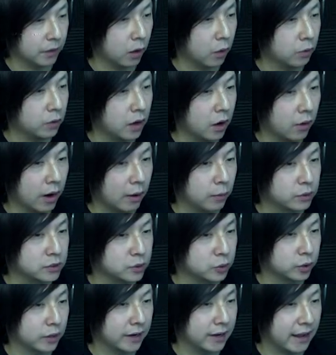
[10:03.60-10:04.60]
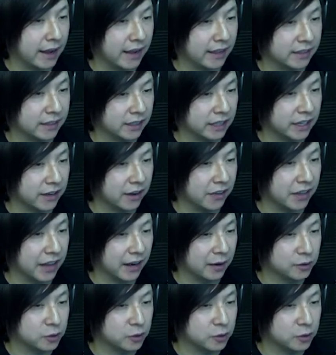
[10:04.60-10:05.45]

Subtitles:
Oh no, I wasn't trying to click on that.